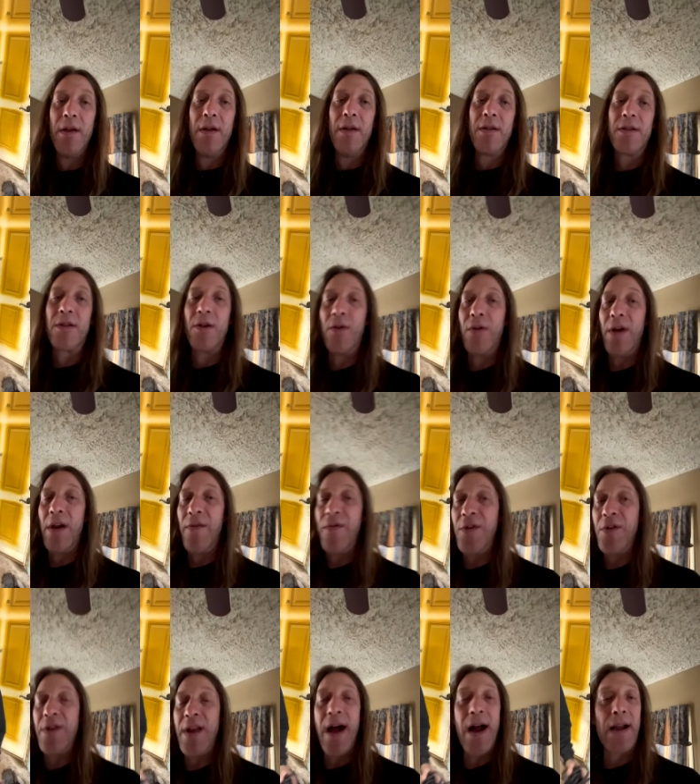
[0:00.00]
So if
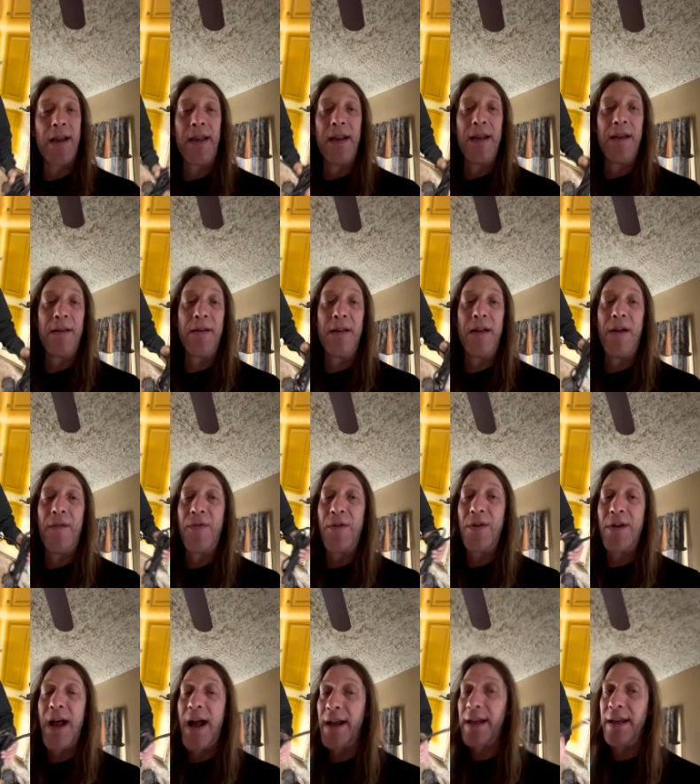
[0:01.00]
you're not
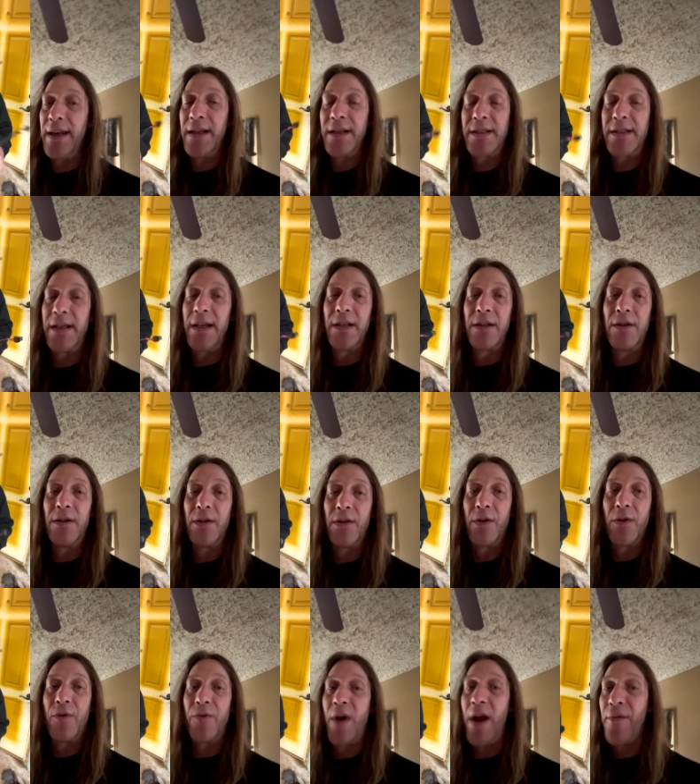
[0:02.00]
getting signal
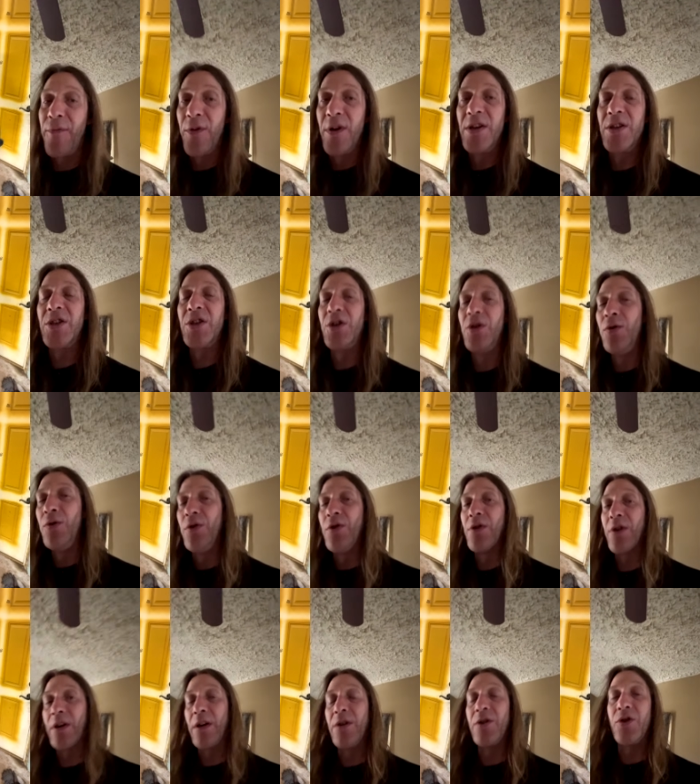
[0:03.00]
or reference to your
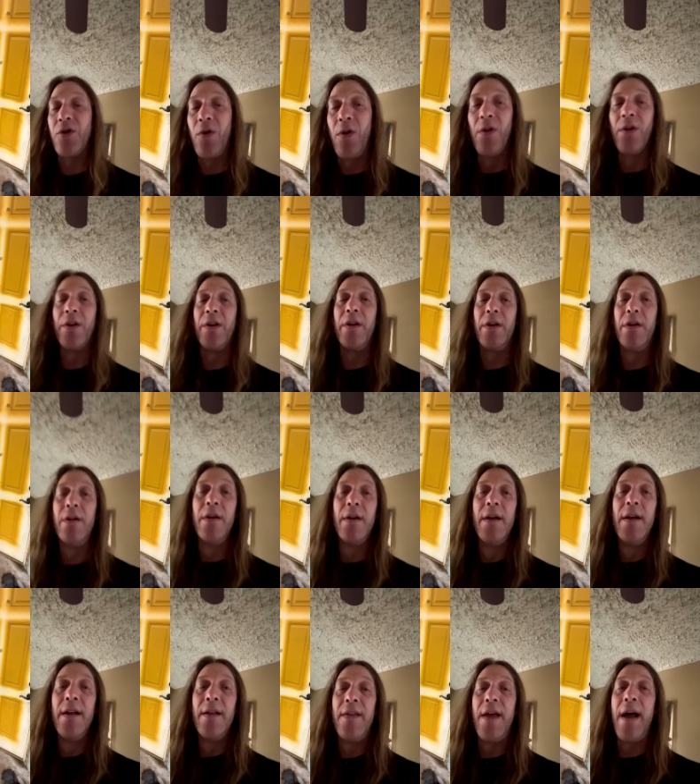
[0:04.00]
controller,
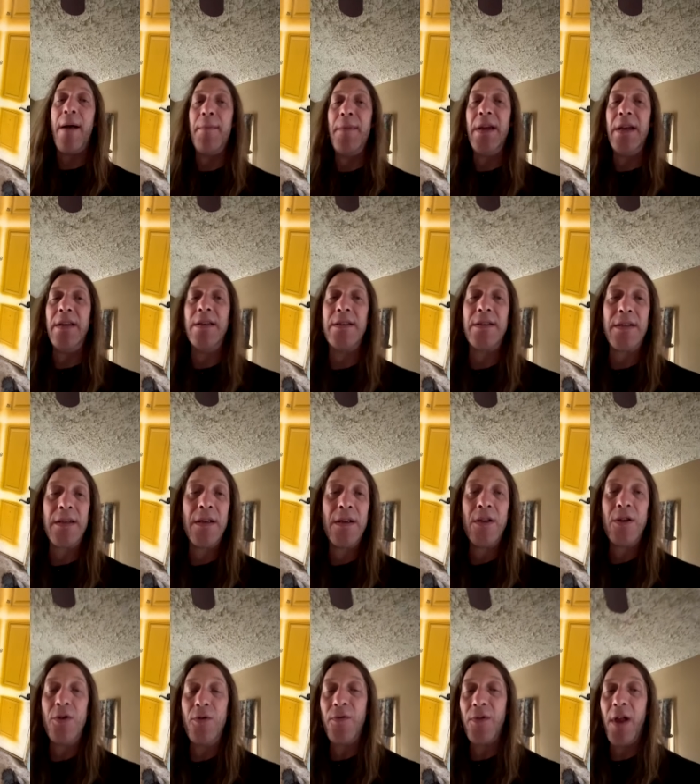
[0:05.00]
that means
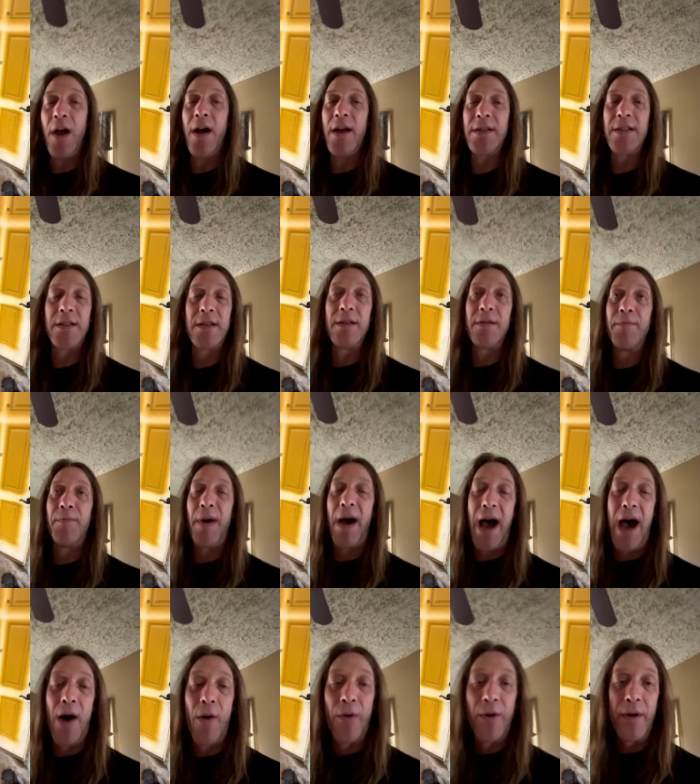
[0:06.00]
you've lost
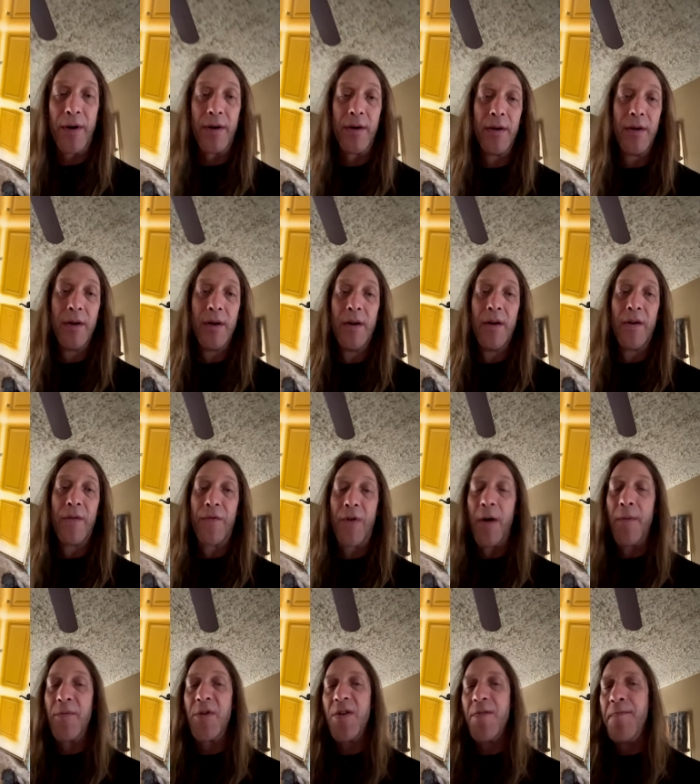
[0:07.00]
power
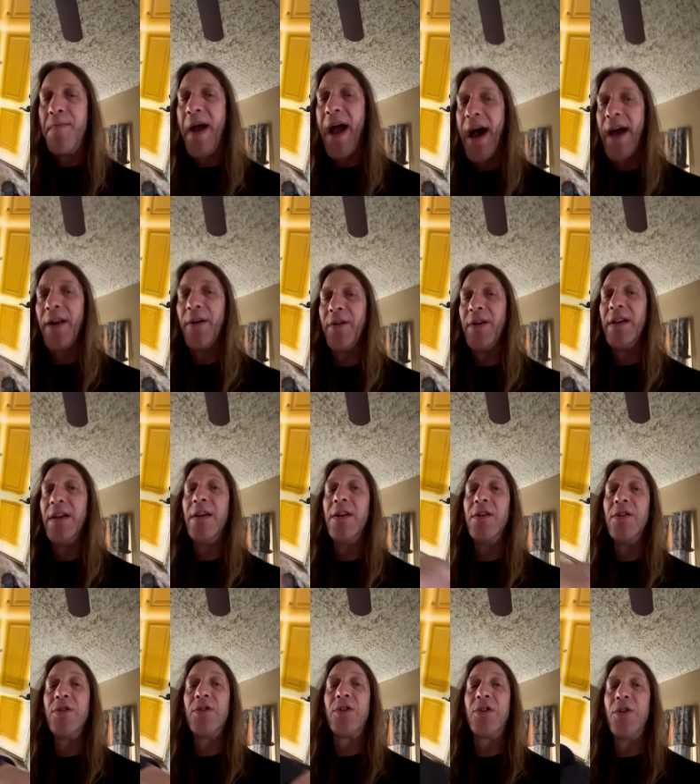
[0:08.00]
from your battery
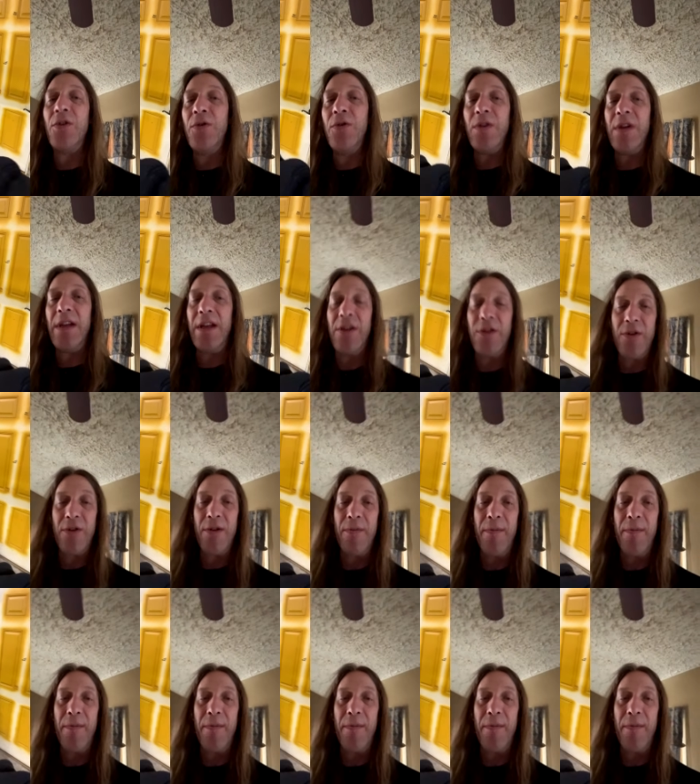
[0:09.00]
to either the